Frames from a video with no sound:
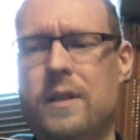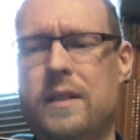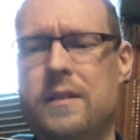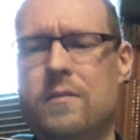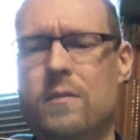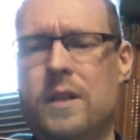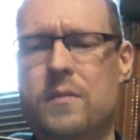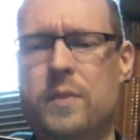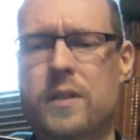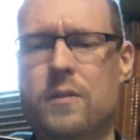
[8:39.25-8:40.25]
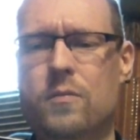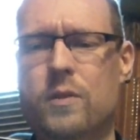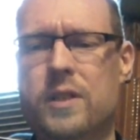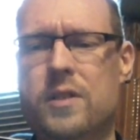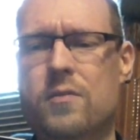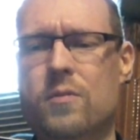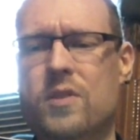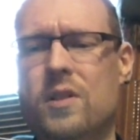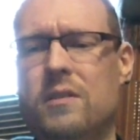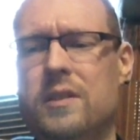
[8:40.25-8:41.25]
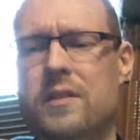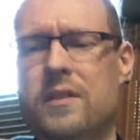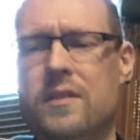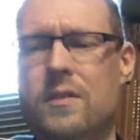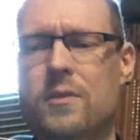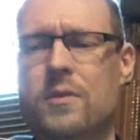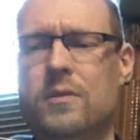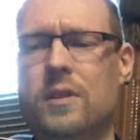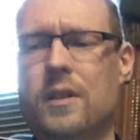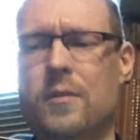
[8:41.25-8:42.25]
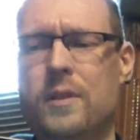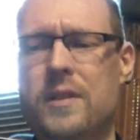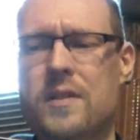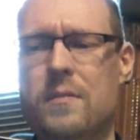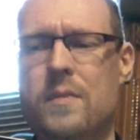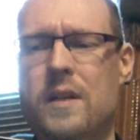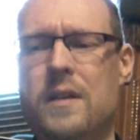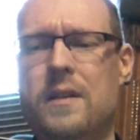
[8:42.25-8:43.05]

Rand, and Redbeard which resulted in the social Darwinism